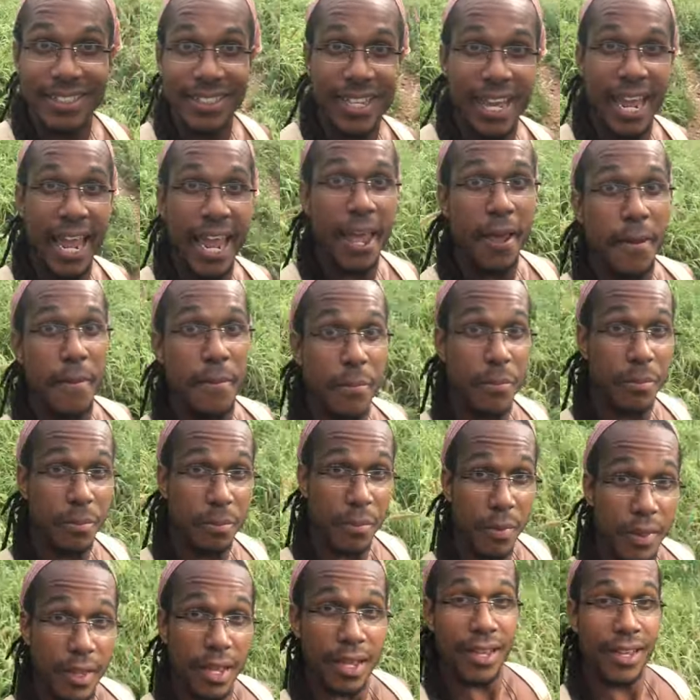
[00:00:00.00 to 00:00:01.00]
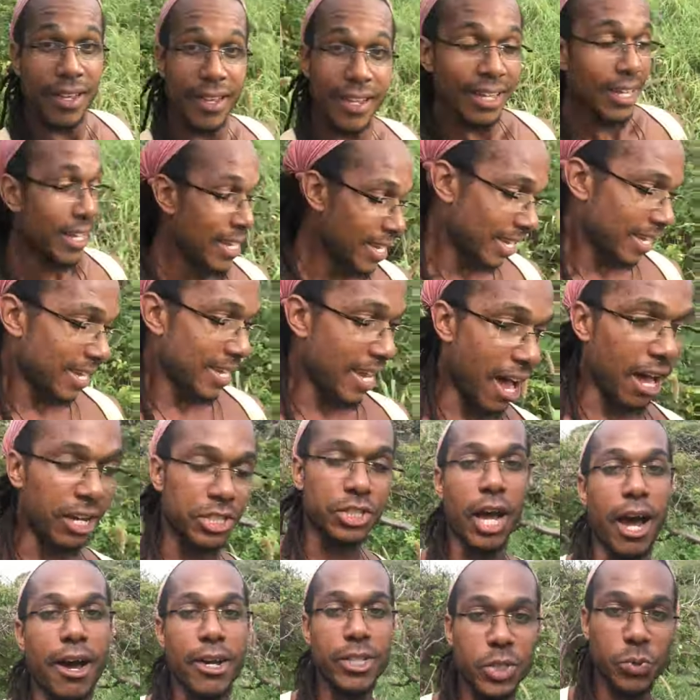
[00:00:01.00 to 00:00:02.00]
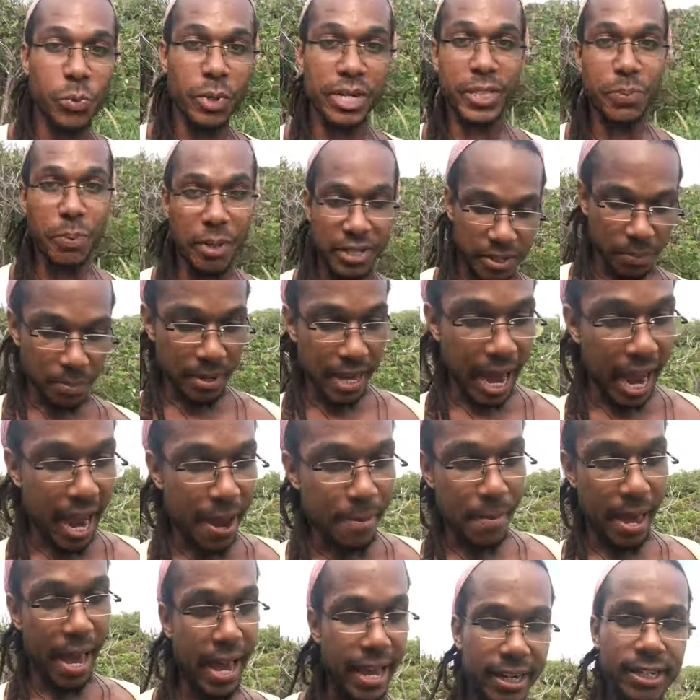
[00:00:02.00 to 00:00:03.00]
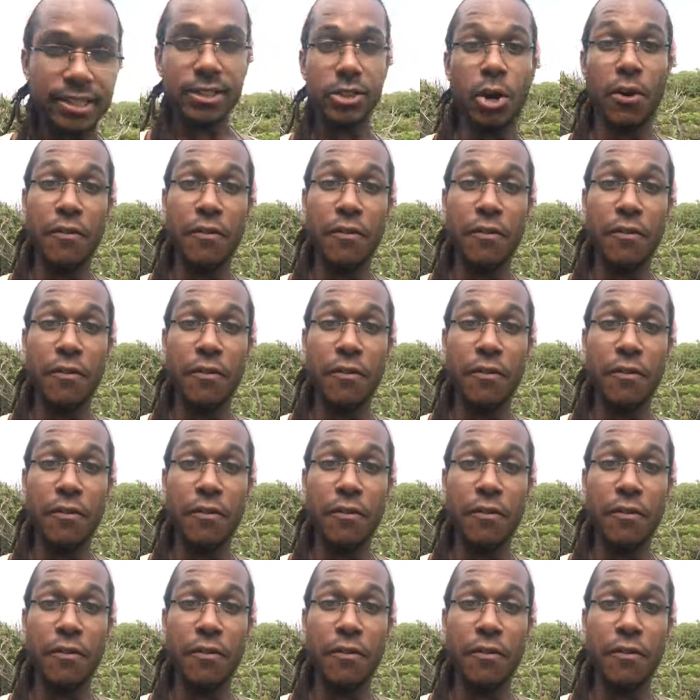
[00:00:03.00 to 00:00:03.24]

Damn. Yo, so I just want to spit some game, man.